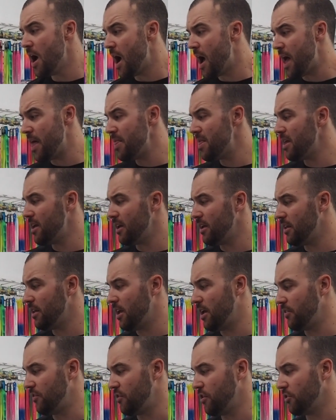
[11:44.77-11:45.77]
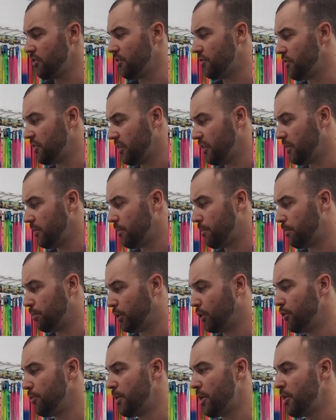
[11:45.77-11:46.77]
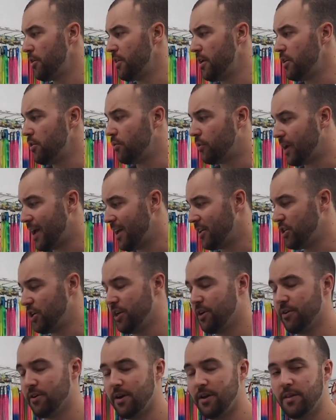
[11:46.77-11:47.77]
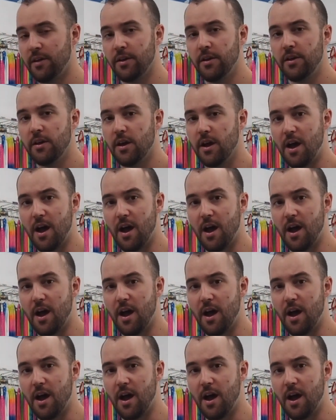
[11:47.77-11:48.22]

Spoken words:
and it's not just blue bone that you'll catch here either.